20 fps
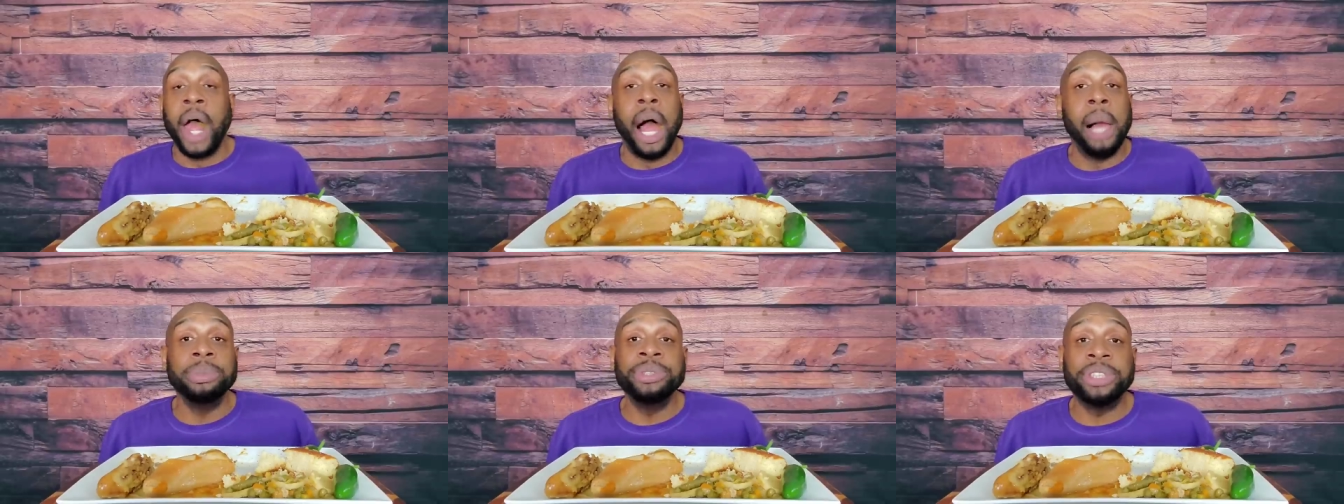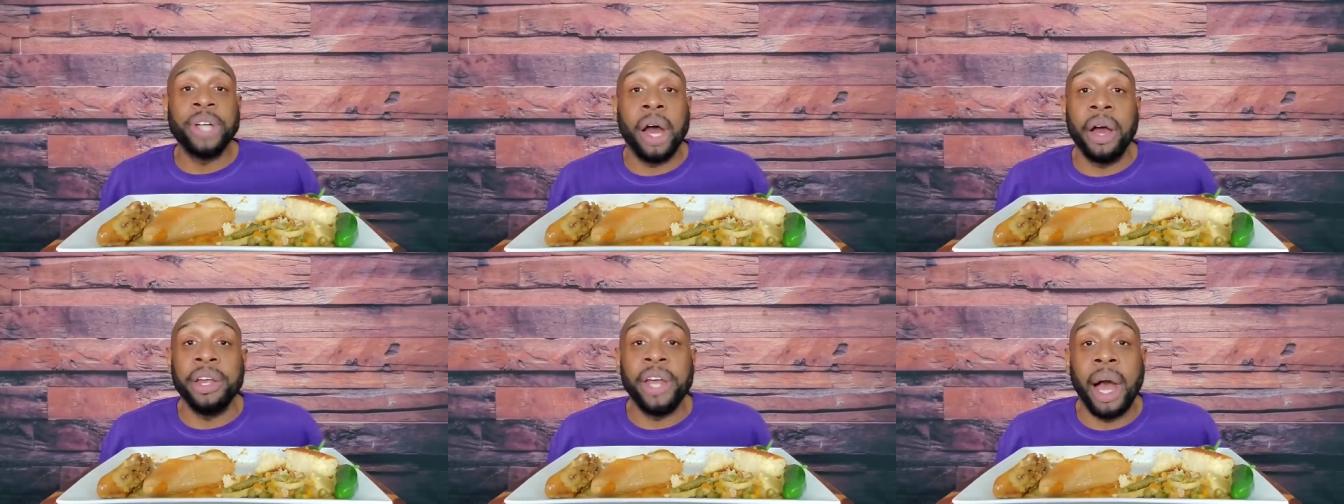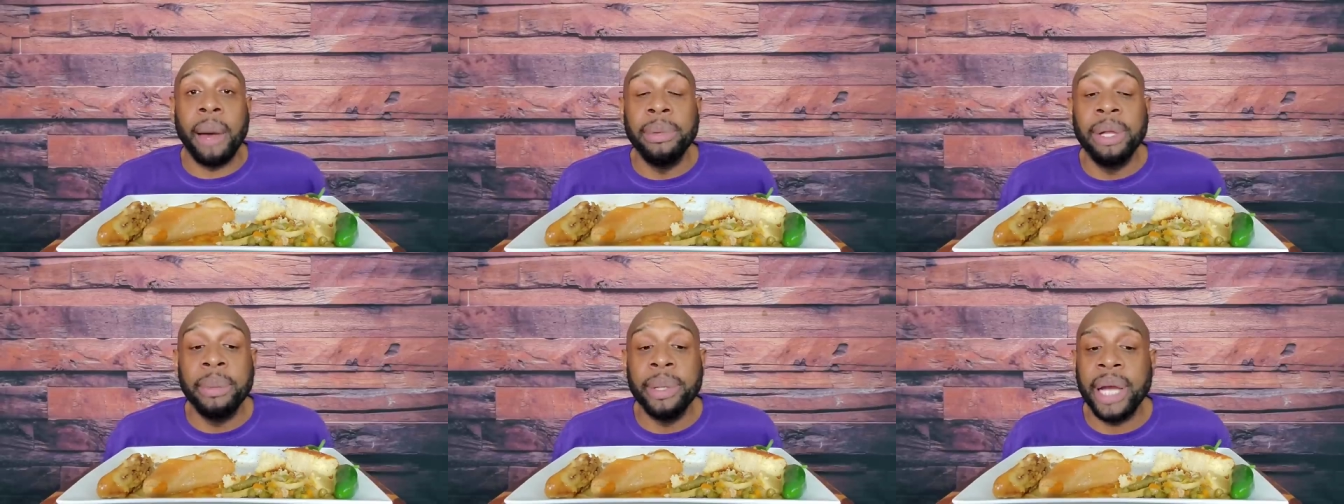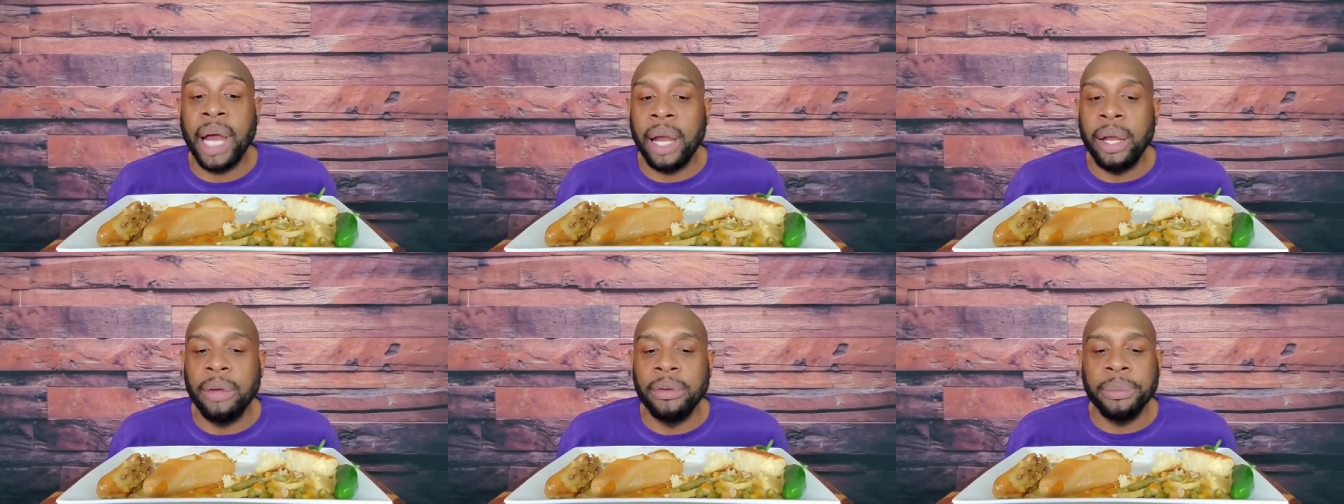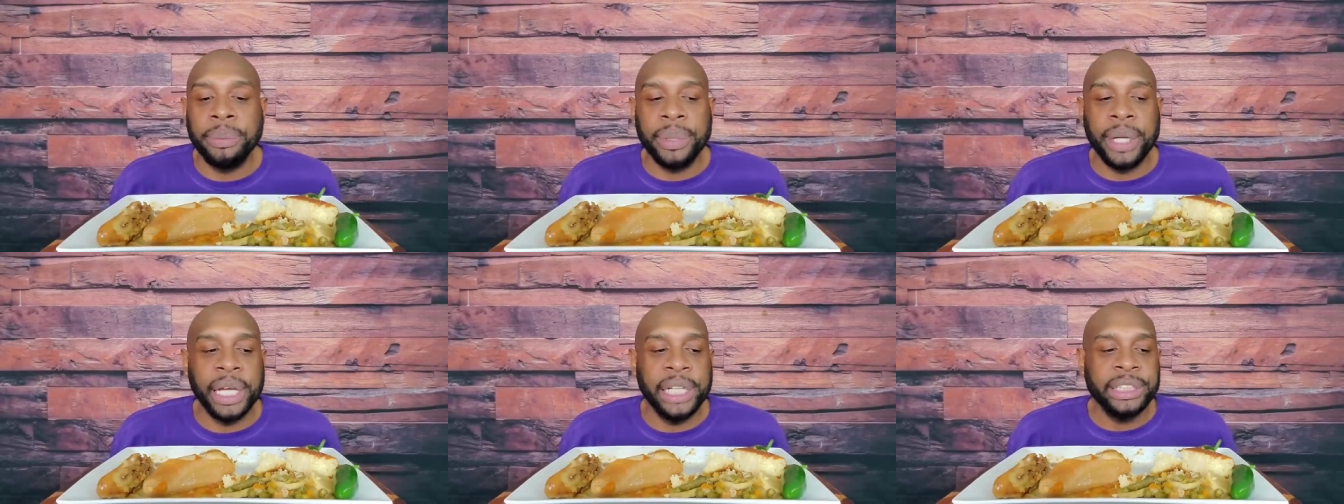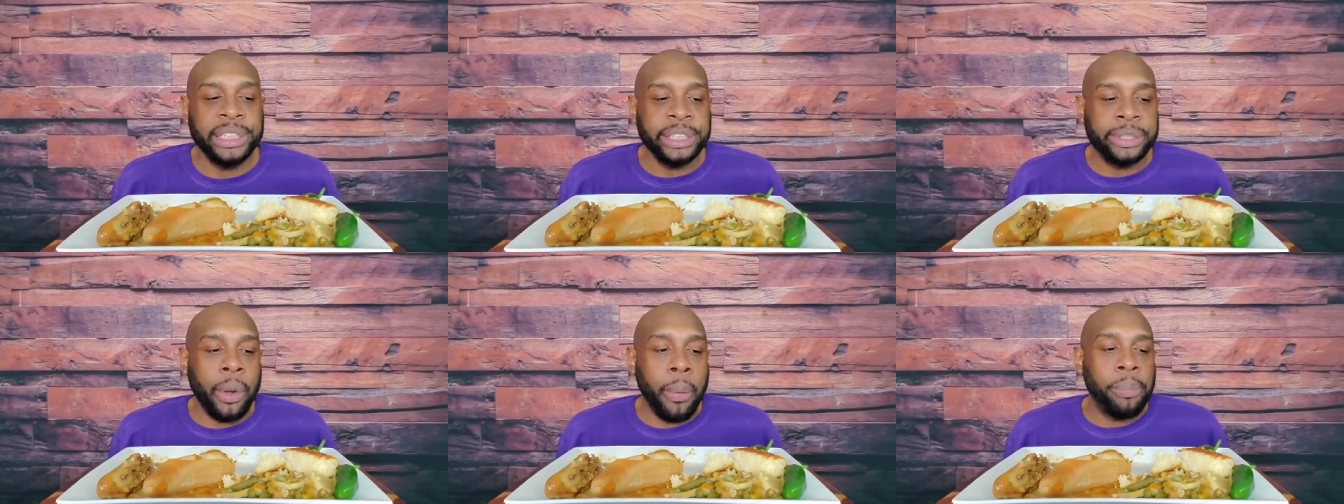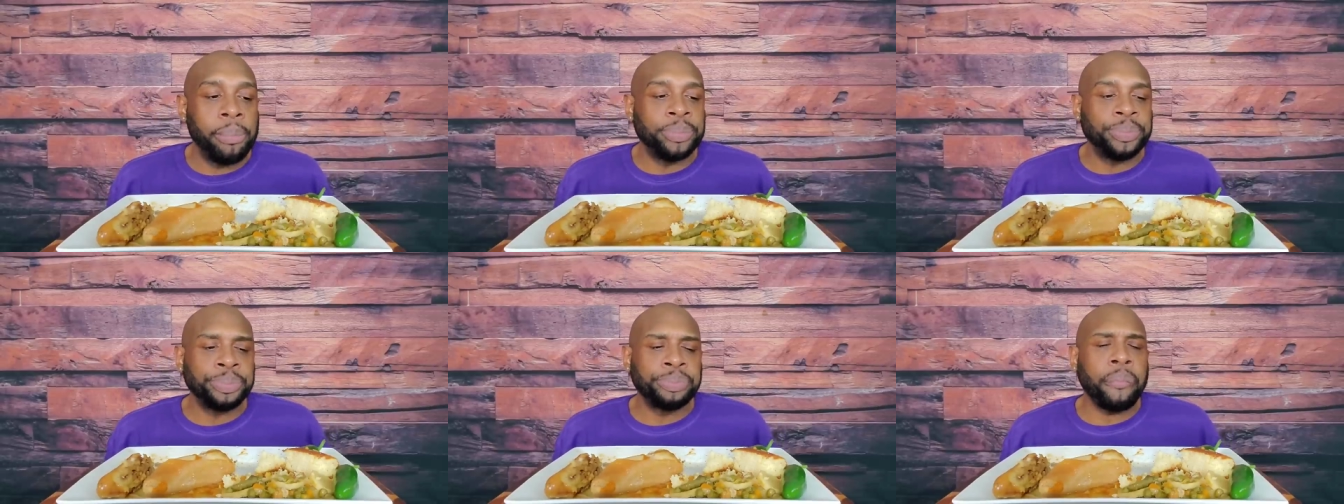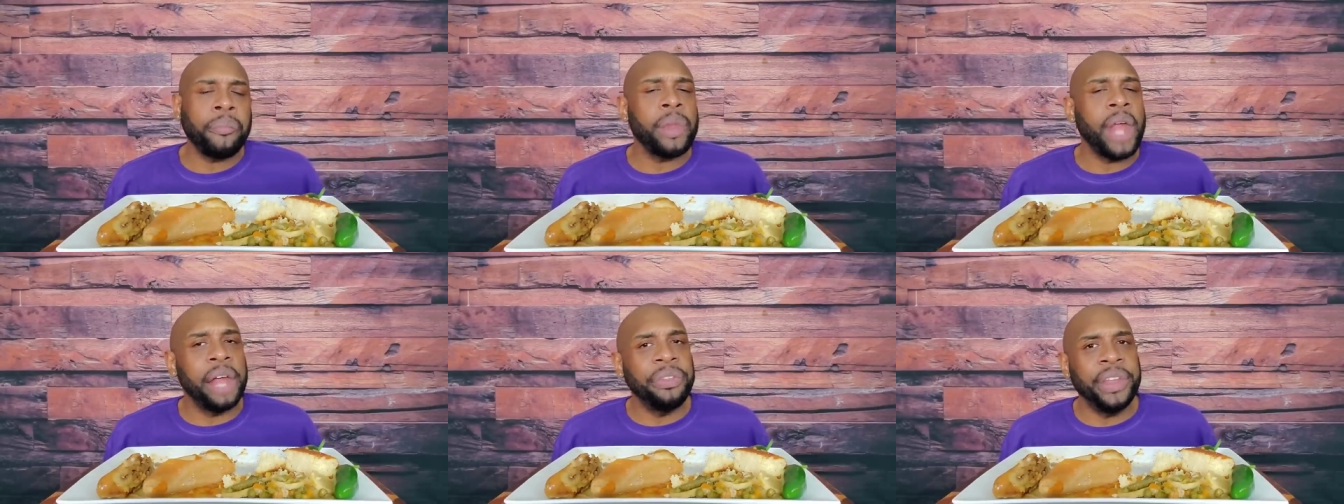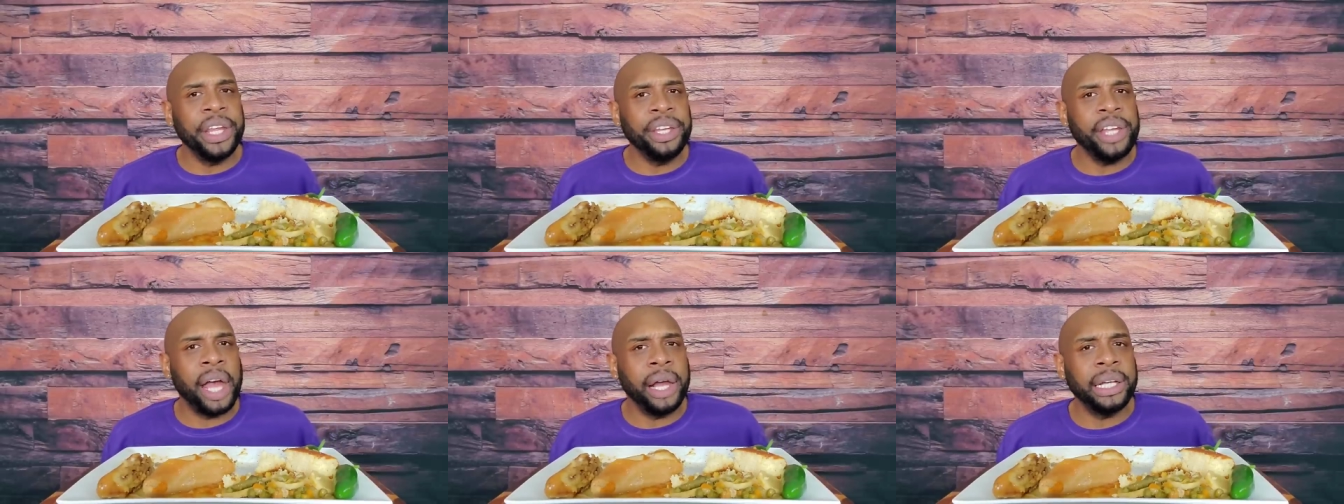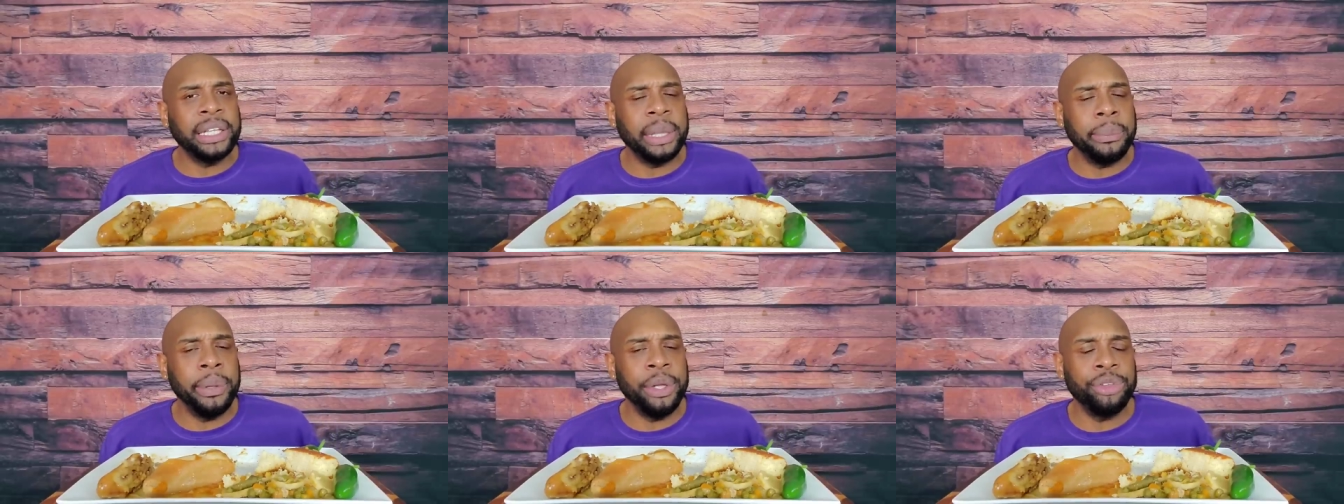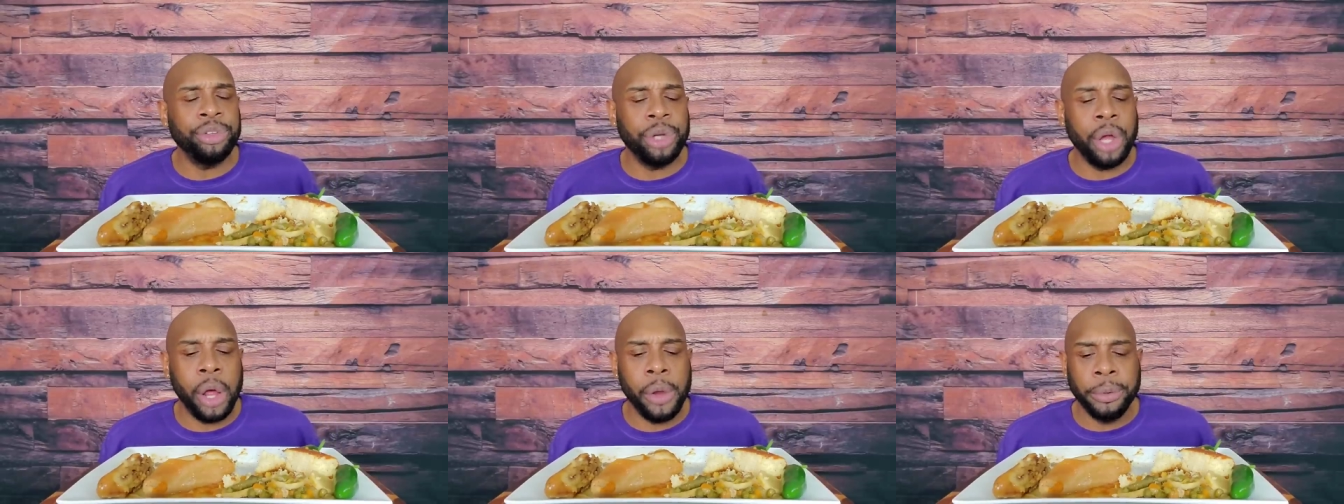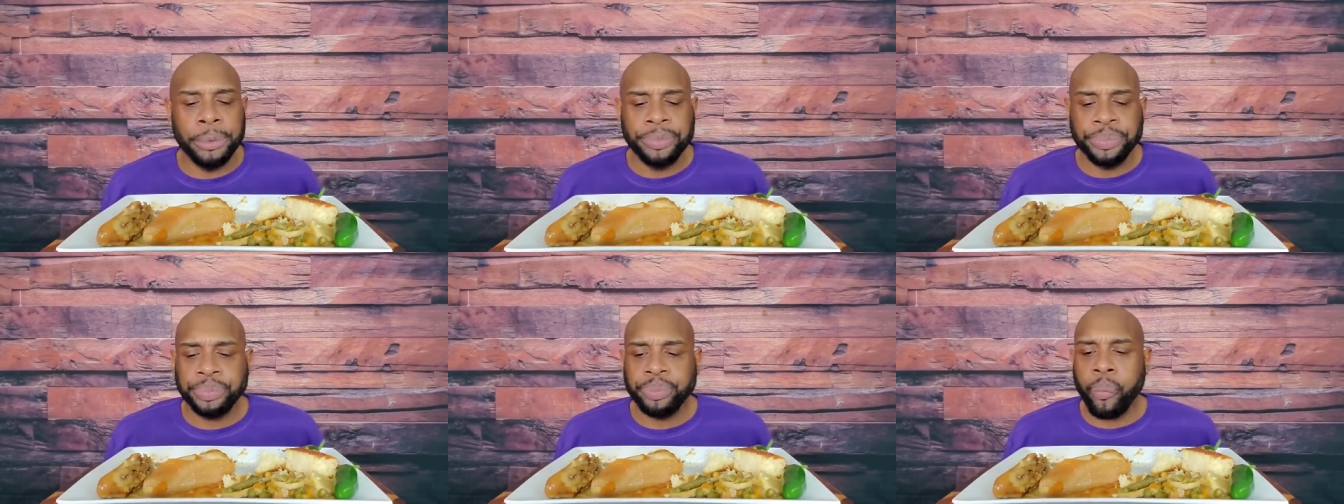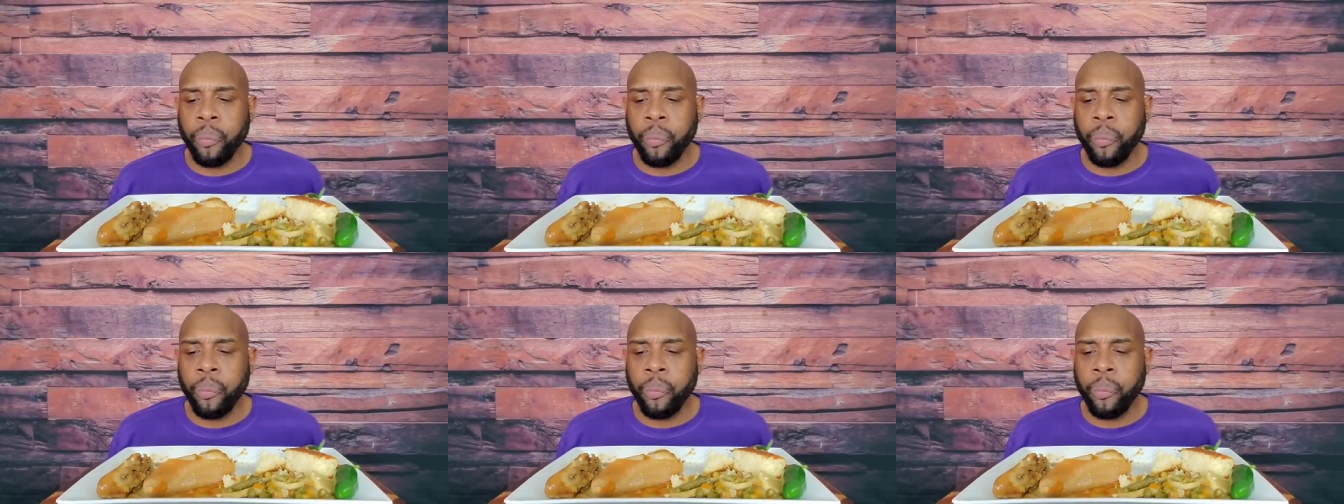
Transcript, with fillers: I'm sorry, y'all. I'm a little bit all over the place. I think y'all get the picture though.